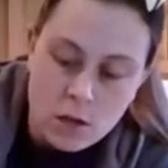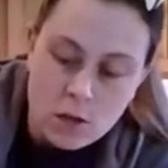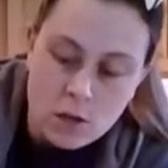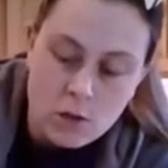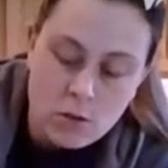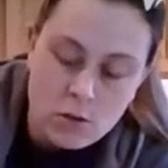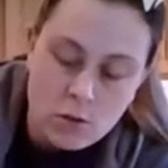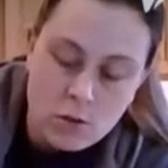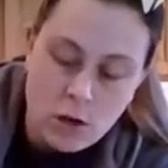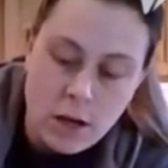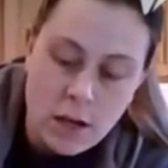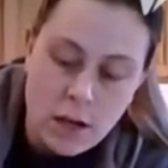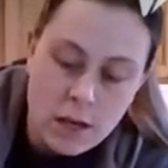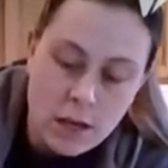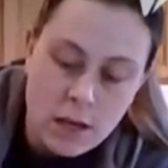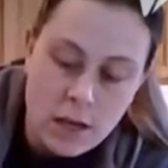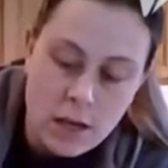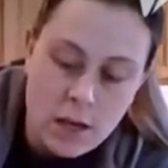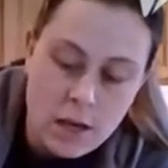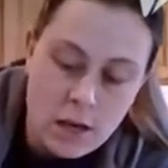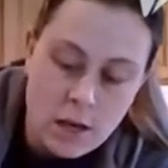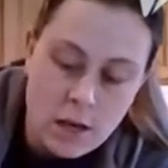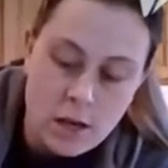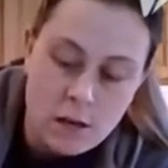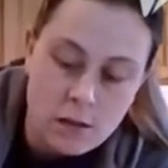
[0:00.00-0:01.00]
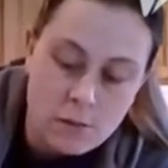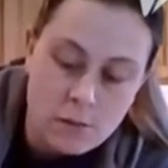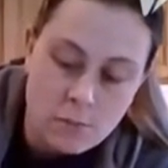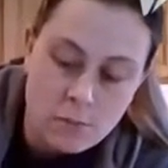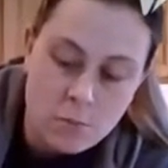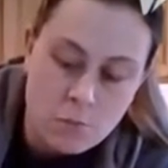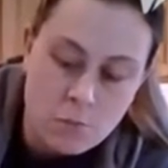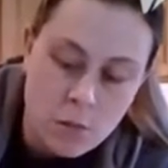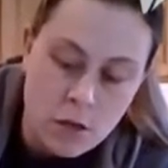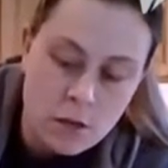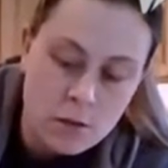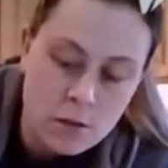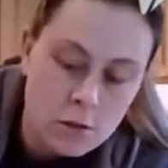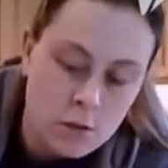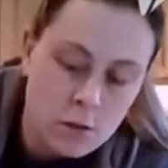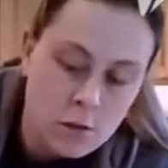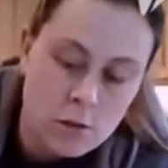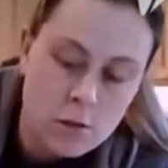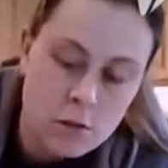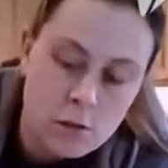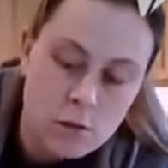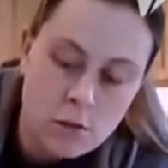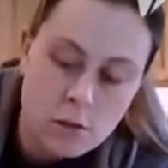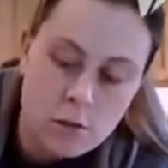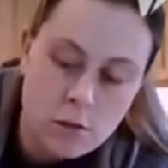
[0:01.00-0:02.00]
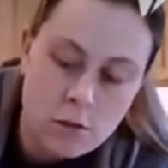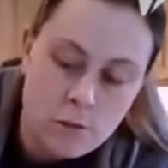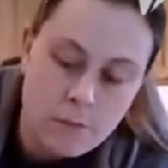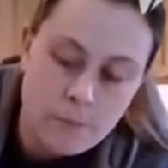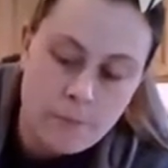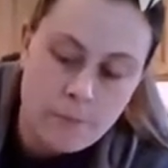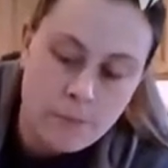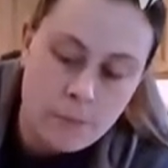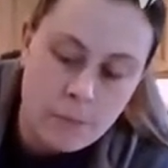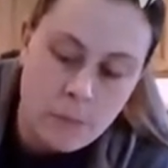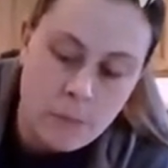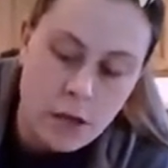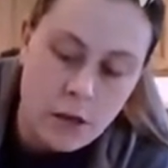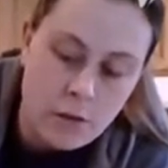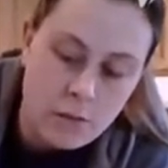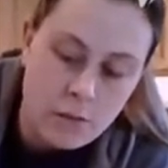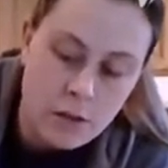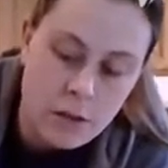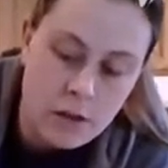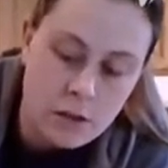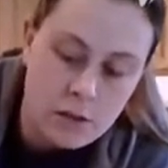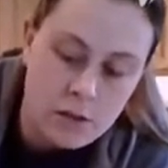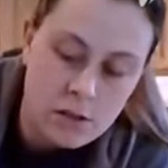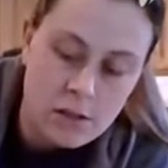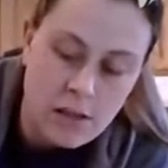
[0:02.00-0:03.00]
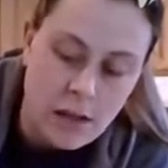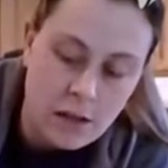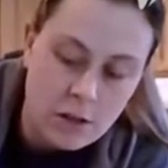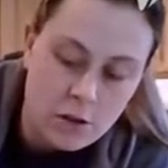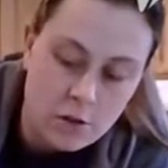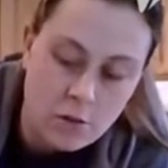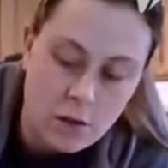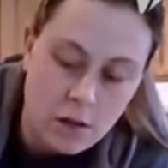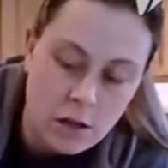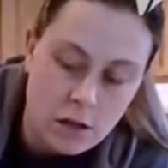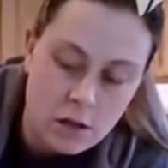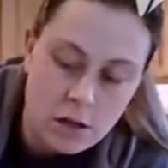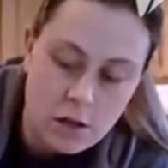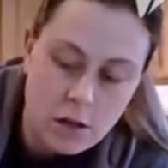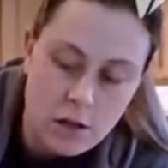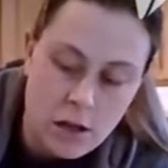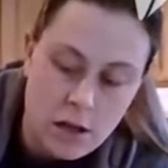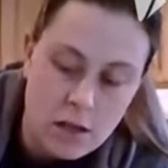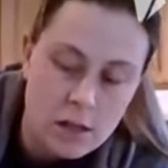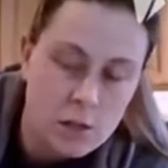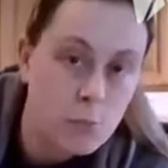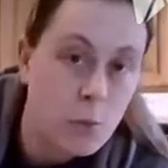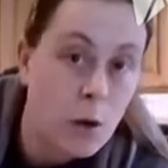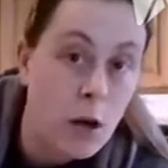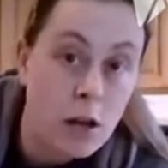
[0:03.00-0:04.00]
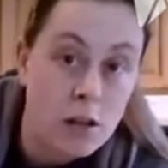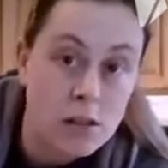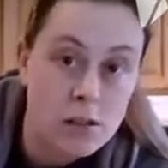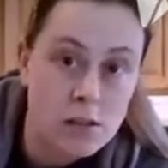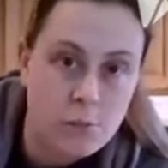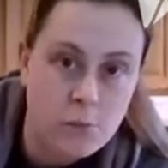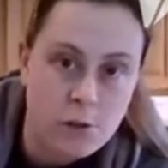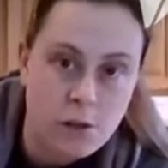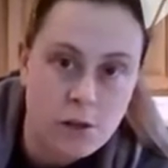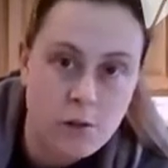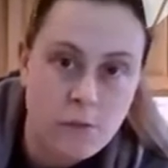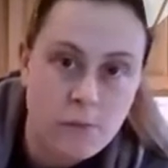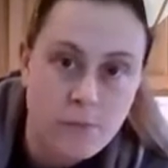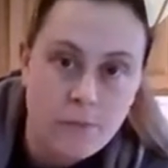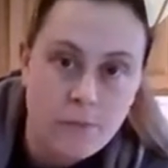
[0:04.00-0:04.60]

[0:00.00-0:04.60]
Try and get as much of it saturated as possible.